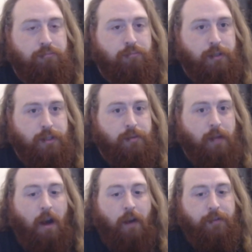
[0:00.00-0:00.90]
what,
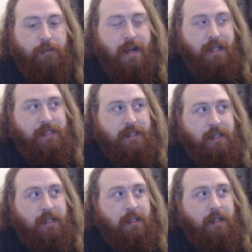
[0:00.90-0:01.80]
half the race?
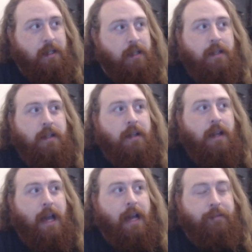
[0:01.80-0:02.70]

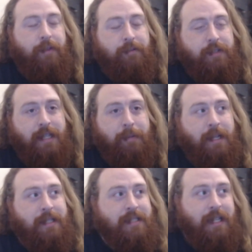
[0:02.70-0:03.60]
And then Verstappen
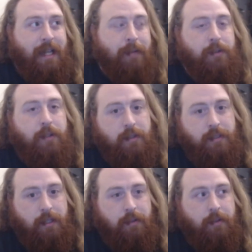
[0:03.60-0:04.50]
had a steady gap to
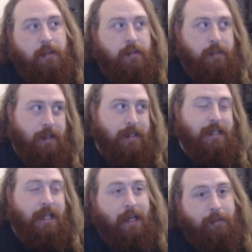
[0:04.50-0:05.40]
Alonso had a
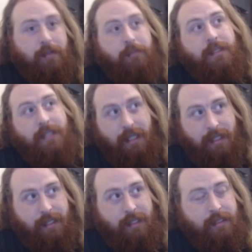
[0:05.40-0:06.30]
steady gap to the
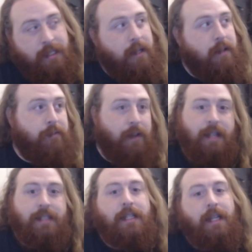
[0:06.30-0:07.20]
Mercedes, they
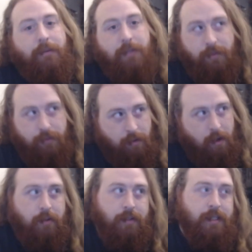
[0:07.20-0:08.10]
had a steady gap to the
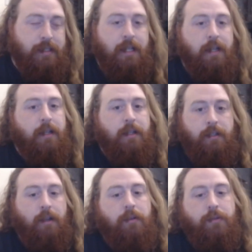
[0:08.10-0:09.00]
Ferraris.
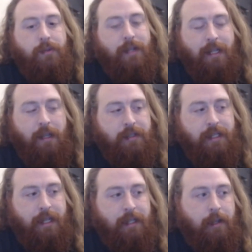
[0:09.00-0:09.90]
no one was really
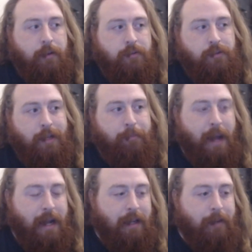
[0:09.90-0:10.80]
closing in, no one was really
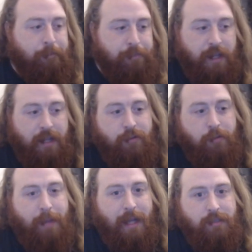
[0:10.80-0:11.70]
battling. The only real
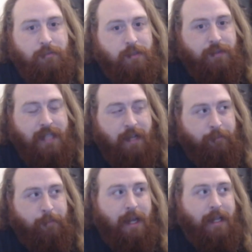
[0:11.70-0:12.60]
battle was for
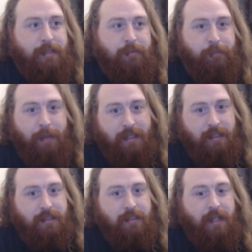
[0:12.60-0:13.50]
10th place with
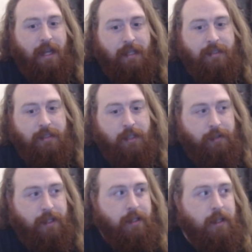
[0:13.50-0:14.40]
Magnussen and
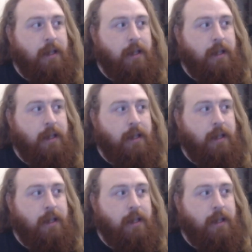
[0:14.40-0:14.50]
Tsunoda.